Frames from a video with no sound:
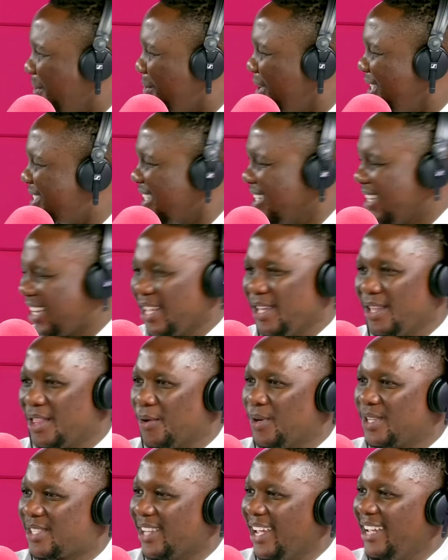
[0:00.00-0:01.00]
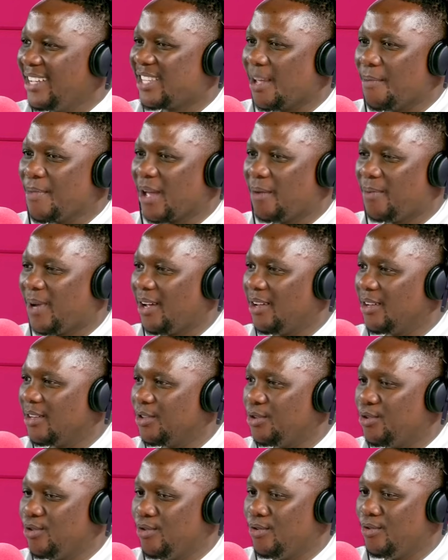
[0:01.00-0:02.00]
recently they were saying something
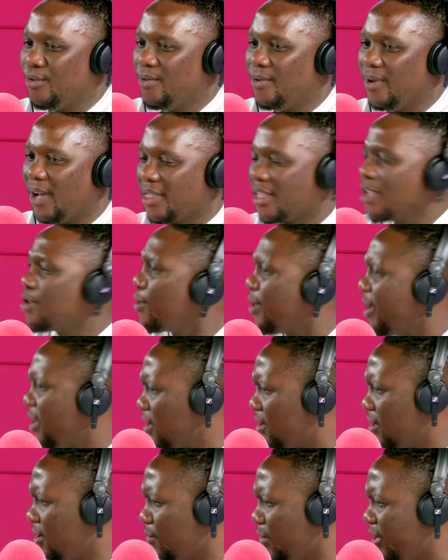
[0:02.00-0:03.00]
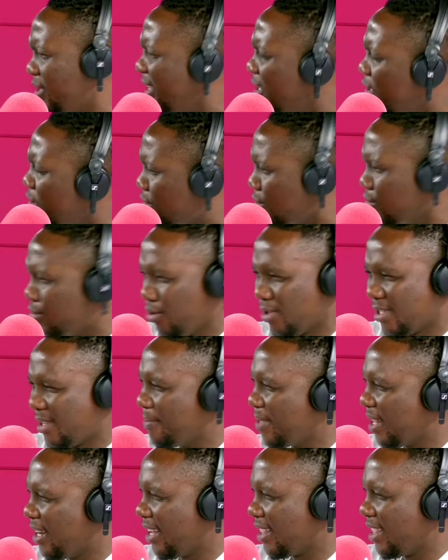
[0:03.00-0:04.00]
about you. I think were you in Lesotho or
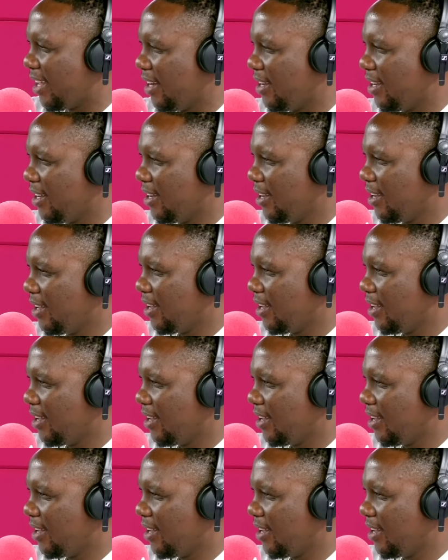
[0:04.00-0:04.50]
something like that?